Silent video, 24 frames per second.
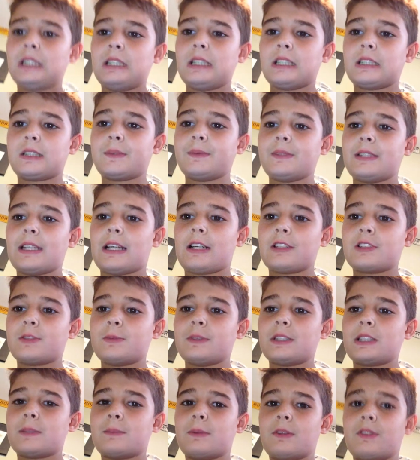some
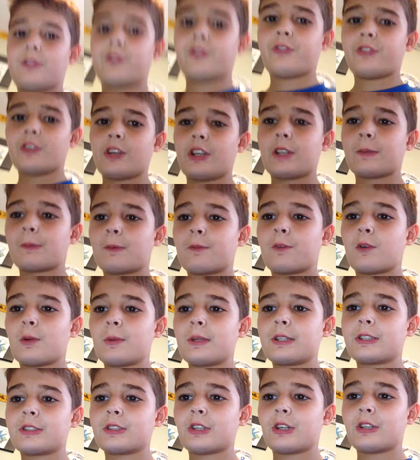announcements. But first, before we
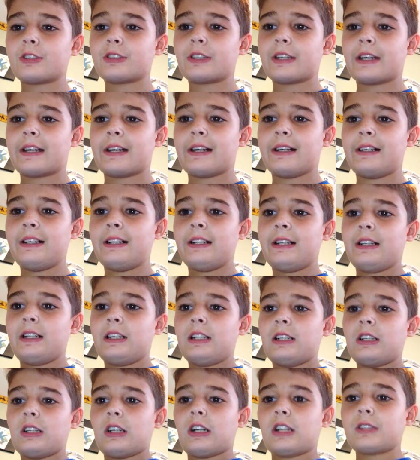start that,
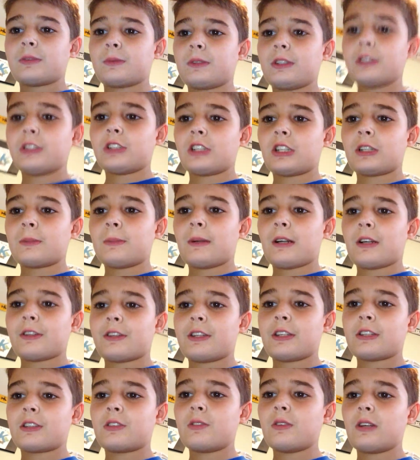I just want to talk about
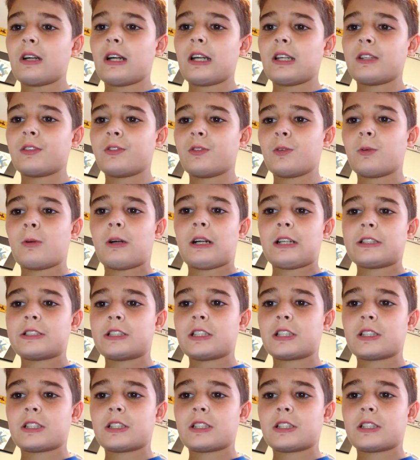thank you guys for watching.